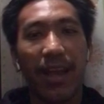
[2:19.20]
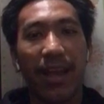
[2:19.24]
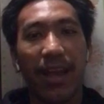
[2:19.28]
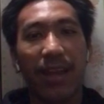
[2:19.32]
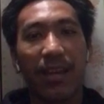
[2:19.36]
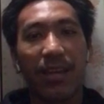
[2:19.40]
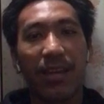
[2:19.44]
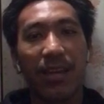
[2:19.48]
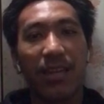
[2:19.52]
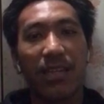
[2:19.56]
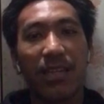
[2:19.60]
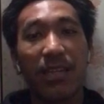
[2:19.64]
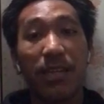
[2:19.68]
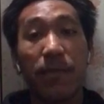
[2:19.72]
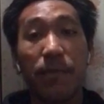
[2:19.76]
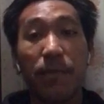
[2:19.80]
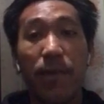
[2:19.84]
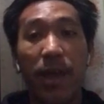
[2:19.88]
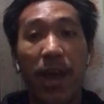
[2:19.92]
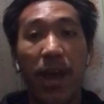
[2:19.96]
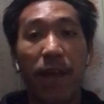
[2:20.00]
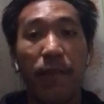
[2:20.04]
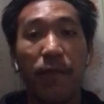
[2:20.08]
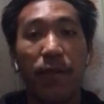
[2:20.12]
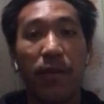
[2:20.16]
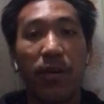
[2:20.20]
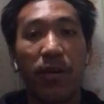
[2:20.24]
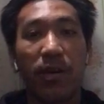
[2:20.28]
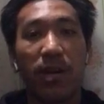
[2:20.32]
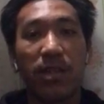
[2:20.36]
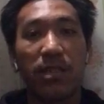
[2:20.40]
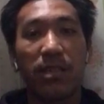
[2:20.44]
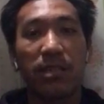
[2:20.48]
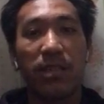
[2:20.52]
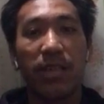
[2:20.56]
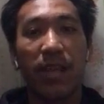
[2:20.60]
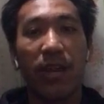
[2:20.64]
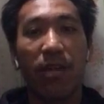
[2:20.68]
and the
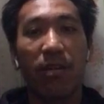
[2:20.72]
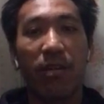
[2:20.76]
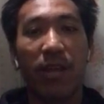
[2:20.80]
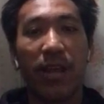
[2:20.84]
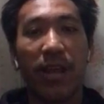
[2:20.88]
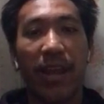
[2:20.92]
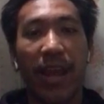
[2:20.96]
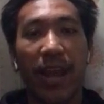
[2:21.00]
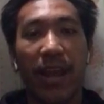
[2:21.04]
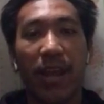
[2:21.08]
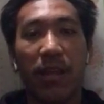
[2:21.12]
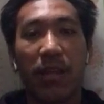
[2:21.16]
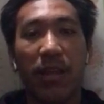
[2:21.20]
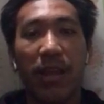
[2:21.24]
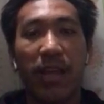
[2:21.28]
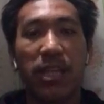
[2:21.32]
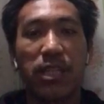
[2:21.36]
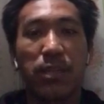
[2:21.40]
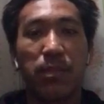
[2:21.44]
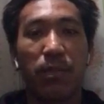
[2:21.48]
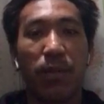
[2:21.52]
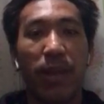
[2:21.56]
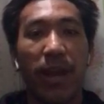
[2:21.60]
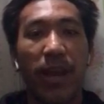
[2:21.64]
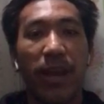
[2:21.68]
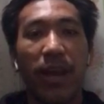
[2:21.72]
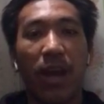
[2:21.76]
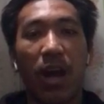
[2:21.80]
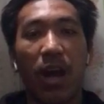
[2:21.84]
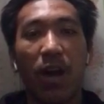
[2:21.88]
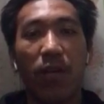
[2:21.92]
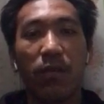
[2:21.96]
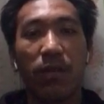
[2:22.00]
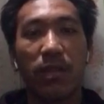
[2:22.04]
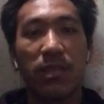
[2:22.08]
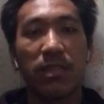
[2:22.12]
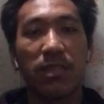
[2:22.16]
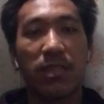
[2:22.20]
behaviorist theory cannot explain
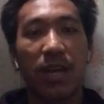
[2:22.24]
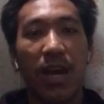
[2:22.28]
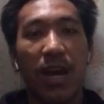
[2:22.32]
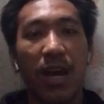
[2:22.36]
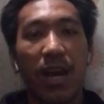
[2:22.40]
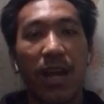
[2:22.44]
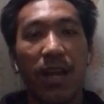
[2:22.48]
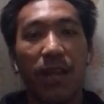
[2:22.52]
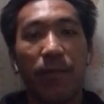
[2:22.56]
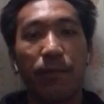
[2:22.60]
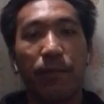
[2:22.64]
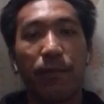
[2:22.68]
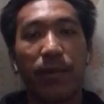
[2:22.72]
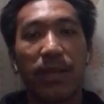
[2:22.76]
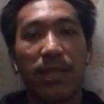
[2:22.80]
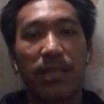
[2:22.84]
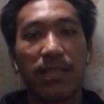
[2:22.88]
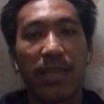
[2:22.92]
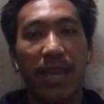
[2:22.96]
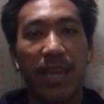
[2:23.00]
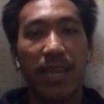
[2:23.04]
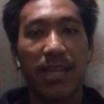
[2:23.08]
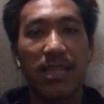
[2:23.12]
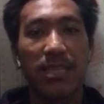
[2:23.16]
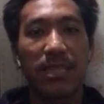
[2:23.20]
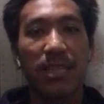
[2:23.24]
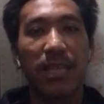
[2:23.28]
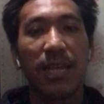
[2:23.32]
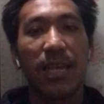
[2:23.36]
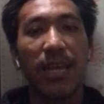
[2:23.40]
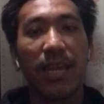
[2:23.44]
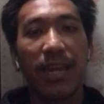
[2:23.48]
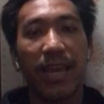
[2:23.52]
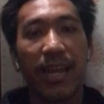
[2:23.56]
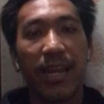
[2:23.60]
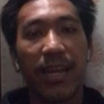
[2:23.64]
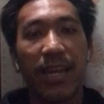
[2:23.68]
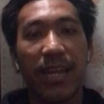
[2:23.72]
how the child proceeds
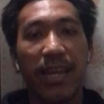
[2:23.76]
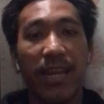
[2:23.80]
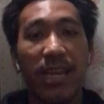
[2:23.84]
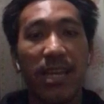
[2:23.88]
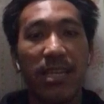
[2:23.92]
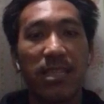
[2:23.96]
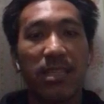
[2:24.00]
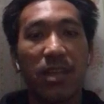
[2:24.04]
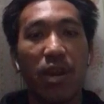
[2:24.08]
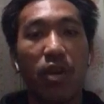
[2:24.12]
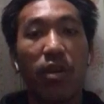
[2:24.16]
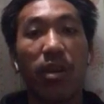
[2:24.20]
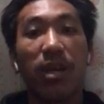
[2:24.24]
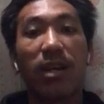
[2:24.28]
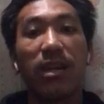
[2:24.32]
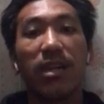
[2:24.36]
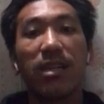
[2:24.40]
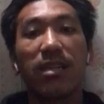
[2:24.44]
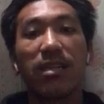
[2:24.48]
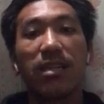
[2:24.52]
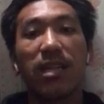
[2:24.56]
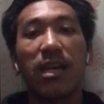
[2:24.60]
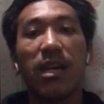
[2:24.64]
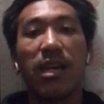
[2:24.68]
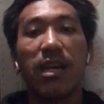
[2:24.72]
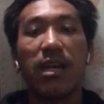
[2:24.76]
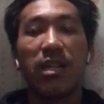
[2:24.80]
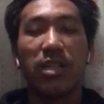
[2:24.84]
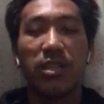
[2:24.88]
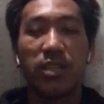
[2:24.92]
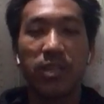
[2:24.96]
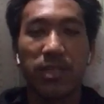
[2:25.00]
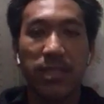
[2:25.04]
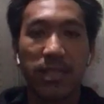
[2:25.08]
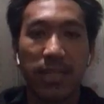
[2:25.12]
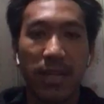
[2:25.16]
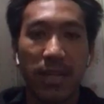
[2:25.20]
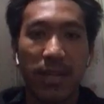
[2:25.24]
in his or her
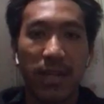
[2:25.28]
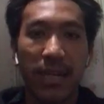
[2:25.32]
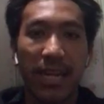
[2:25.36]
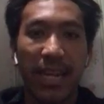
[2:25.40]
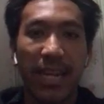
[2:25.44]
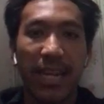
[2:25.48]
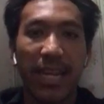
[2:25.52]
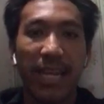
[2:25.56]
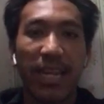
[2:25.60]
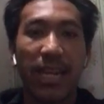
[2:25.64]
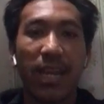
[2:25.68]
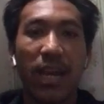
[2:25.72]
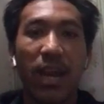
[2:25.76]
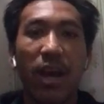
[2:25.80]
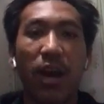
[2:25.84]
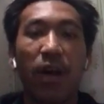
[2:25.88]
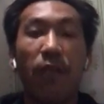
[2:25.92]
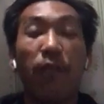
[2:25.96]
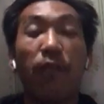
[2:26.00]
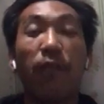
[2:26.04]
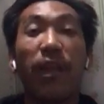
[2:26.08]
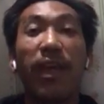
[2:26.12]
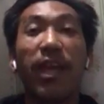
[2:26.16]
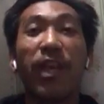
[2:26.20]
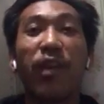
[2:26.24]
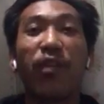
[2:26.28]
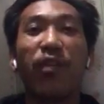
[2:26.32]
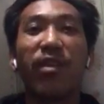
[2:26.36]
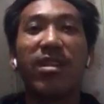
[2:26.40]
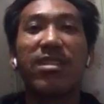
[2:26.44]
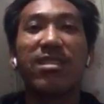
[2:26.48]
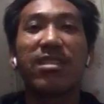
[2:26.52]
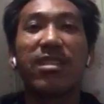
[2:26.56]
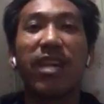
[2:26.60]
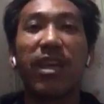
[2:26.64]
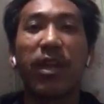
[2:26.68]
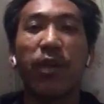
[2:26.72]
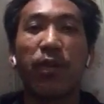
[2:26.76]
journey of
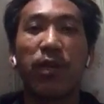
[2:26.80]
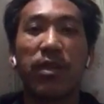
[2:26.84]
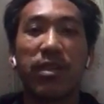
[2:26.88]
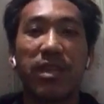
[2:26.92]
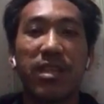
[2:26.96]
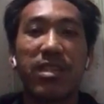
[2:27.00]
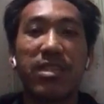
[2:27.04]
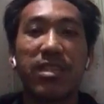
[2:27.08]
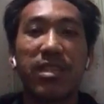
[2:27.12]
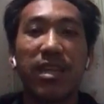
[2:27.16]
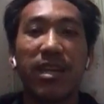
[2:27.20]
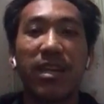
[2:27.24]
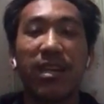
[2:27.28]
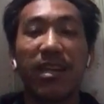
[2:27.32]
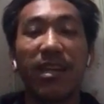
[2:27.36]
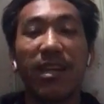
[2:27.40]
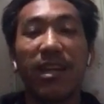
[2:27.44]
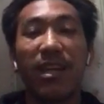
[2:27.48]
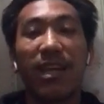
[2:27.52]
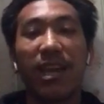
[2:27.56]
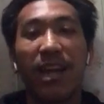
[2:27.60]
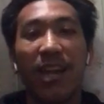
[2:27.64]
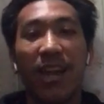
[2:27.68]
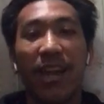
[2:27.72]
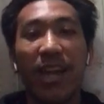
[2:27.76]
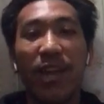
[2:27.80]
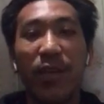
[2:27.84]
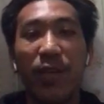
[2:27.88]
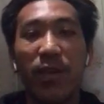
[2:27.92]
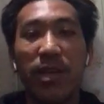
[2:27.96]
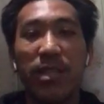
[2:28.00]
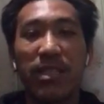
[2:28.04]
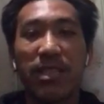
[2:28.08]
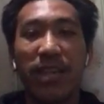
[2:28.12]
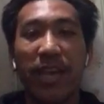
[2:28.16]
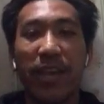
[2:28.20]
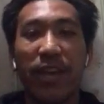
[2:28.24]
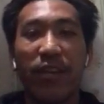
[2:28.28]
language acquisition.
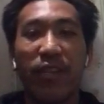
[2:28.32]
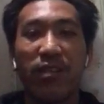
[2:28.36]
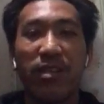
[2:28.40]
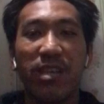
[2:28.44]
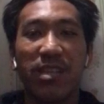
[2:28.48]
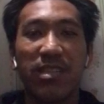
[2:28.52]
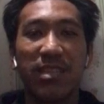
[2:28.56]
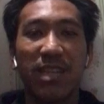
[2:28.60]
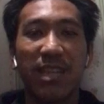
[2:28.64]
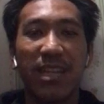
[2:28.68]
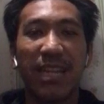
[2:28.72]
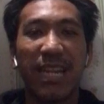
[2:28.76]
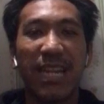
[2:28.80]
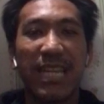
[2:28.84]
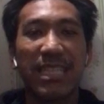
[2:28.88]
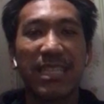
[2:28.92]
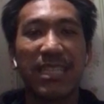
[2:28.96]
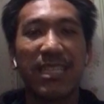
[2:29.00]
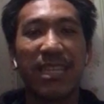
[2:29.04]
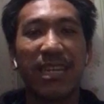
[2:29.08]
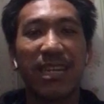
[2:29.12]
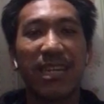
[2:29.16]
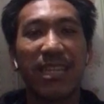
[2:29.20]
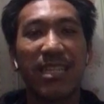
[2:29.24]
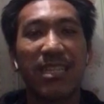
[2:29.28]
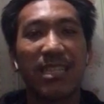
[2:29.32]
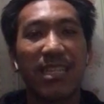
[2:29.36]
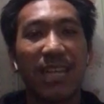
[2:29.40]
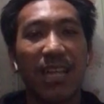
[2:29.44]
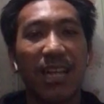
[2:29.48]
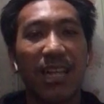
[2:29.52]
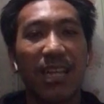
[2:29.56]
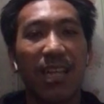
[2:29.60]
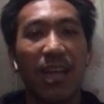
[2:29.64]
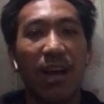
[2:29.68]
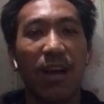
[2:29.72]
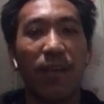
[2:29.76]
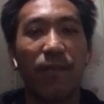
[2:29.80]
Language acquisition is the
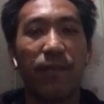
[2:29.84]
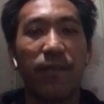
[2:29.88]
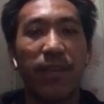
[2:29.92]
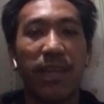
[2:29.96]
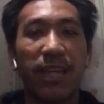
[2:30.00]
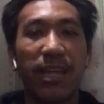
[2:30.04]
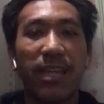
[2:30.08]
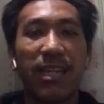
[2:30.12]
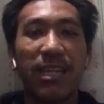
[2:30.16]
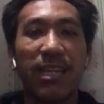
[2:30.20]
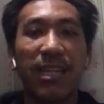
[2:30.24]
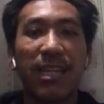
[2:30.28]
result of